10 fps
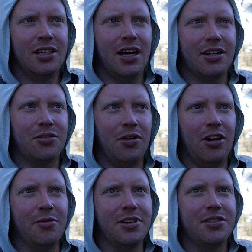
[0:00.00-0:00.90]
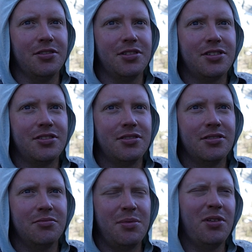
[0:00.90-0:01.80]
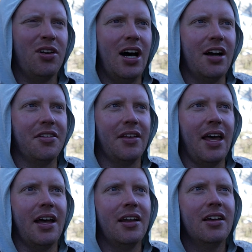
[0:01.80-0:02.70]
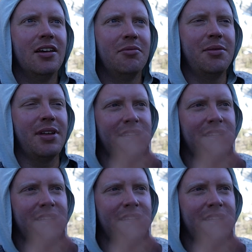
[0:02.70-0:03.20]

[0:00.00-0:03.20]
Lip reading: at Tuolumne, so it's maybe a little higher than that, maybe like